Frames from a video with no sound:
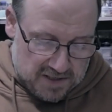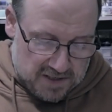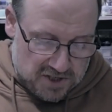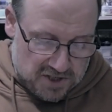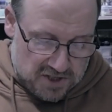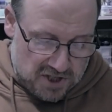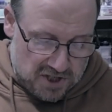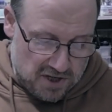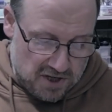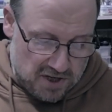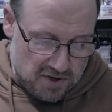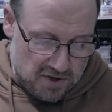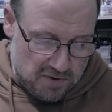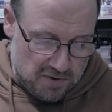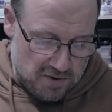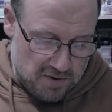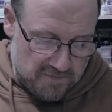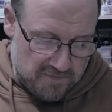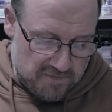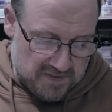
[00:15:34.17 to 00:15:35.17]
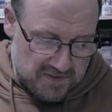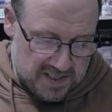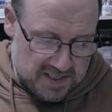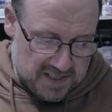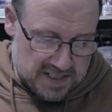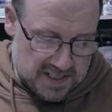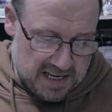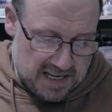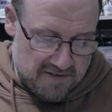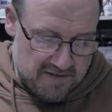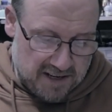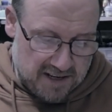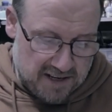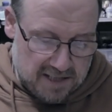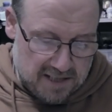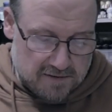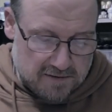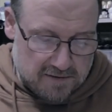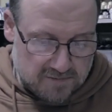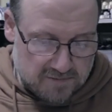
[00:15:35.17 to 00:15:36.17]
to
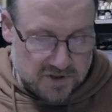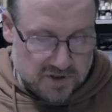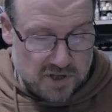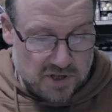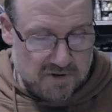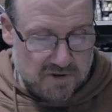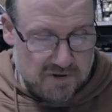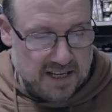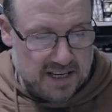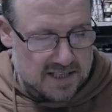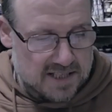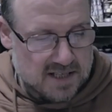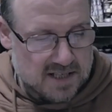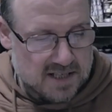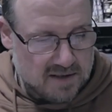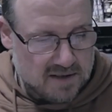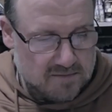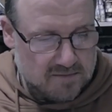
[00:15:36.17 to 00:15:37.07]
discover two things.